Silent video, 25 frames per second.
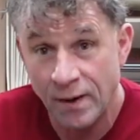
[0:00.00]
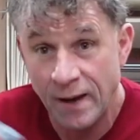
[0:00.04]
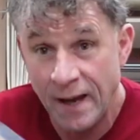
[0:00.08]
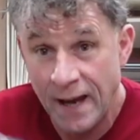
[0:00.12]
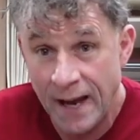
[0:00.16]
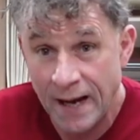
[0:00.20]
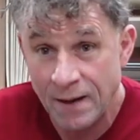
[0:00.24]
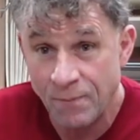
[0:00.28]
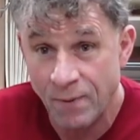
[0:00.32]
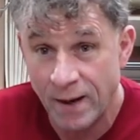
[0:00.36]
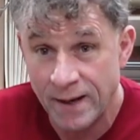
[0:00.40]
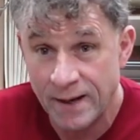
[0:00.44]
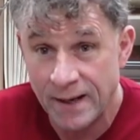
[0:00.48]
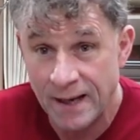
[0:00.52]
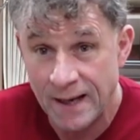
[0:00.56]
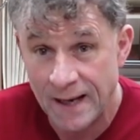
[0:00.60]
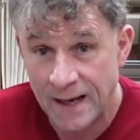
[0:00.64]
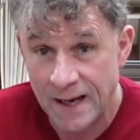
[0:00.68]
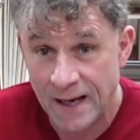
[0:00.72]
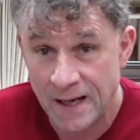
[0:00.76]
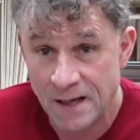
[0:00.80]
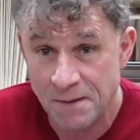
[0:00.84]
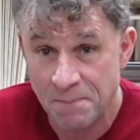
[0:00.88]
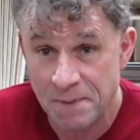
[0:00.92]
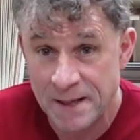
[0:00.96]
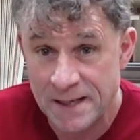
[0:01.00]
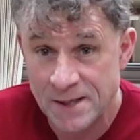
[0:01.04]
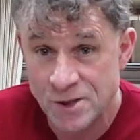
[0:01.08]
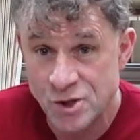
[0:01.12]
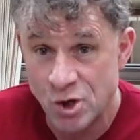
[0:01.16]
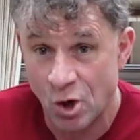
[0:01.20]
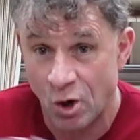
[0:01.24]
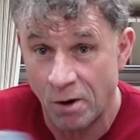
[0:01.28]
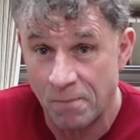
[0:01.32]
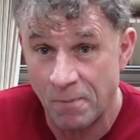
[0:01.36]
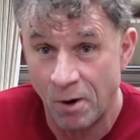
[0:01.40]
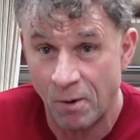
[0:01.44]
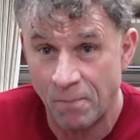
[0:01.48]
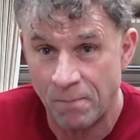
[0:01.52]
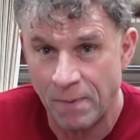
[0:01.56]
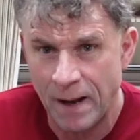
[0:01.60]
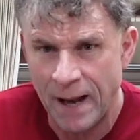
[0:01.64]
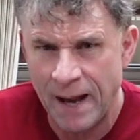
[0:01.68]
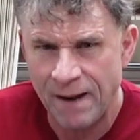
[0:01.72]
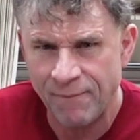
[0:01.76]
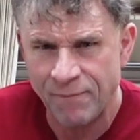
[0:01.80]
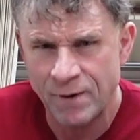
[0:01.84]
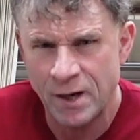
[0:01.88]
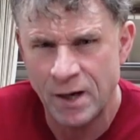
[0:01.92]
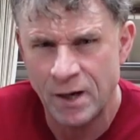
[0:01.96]
anyway, in the meantime, I'm
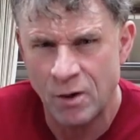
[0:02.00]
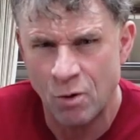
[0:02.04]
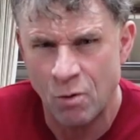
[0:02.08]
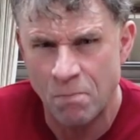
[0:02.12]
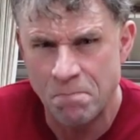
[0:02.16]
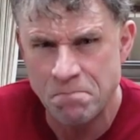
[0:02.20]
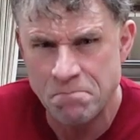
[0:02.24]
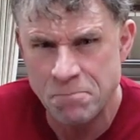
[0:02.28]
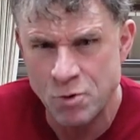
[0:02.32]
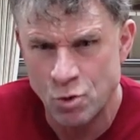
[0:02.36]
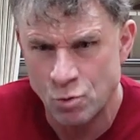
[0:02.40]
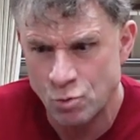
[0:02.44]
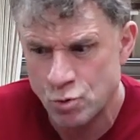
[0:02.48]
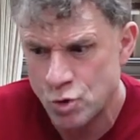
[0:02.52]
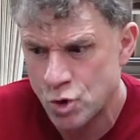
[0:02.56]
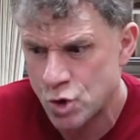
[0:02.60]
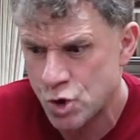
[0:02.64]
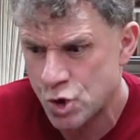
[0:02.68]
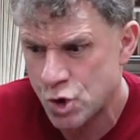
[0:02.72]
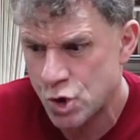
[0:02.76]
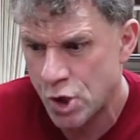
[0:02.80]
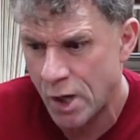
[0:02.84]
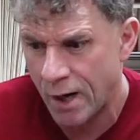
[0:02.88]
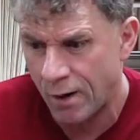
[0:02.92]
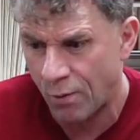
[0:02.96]
having a little mooch